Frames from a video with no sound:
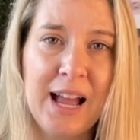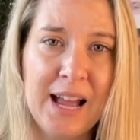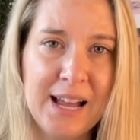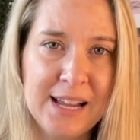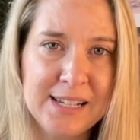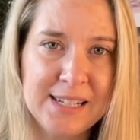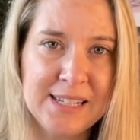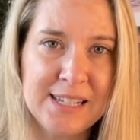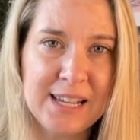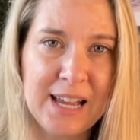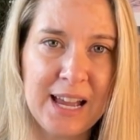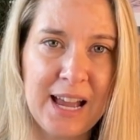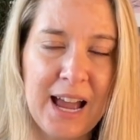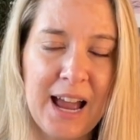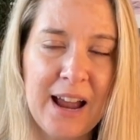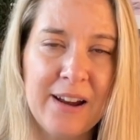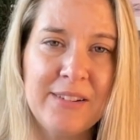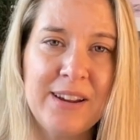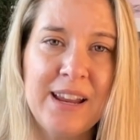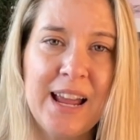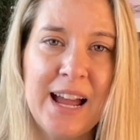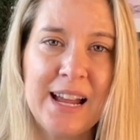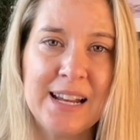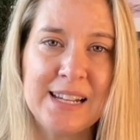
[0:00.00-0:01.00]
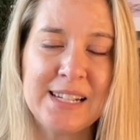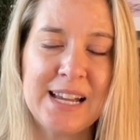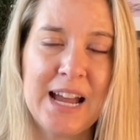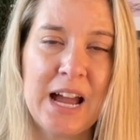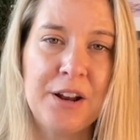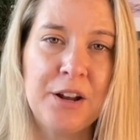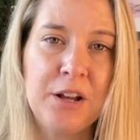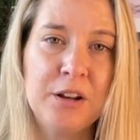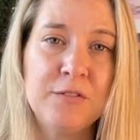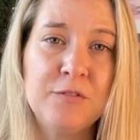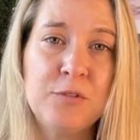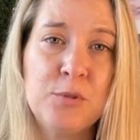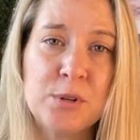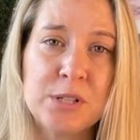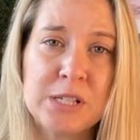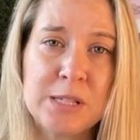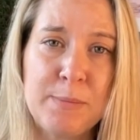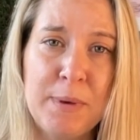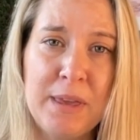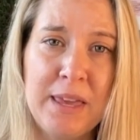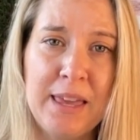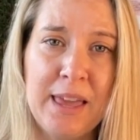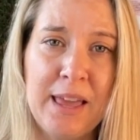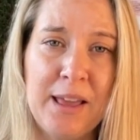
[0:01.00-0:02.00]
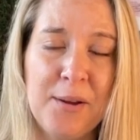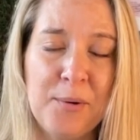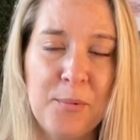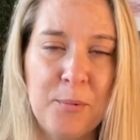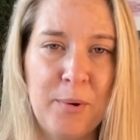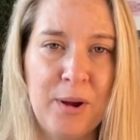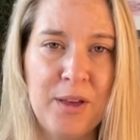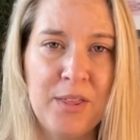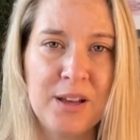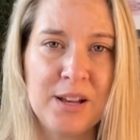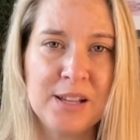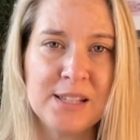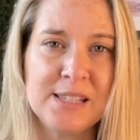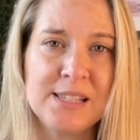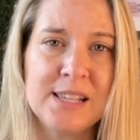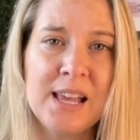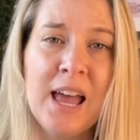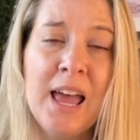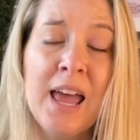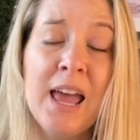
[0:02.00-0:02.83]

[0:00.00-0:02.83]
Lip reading: and to Harry and Hannah for speaking with us.